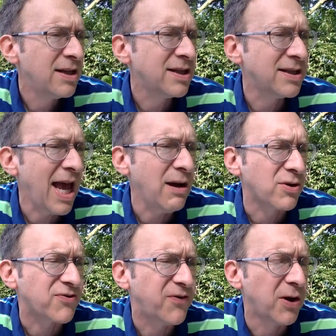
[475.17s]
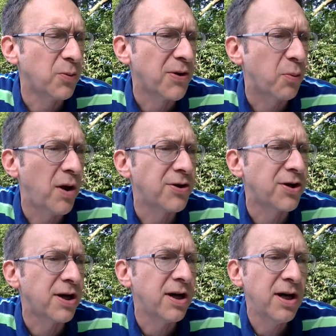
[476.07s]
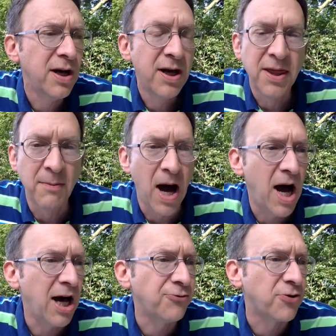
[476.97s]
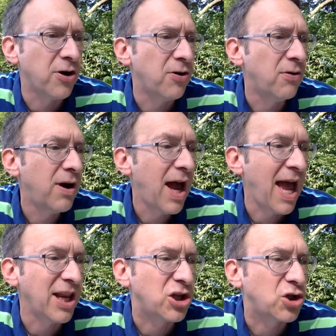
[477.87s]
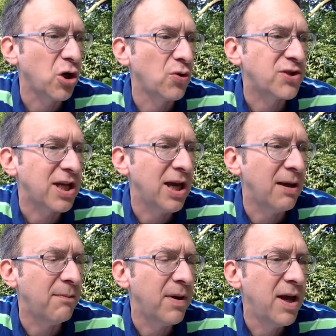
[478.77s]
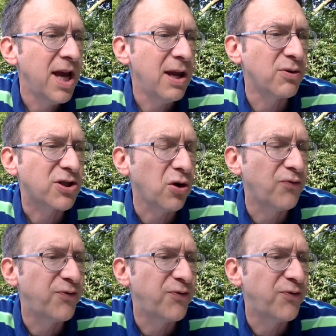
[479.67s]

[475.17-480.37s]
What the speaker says: Tendai was filled with wonder. The Mahandro, and it chose him. He was so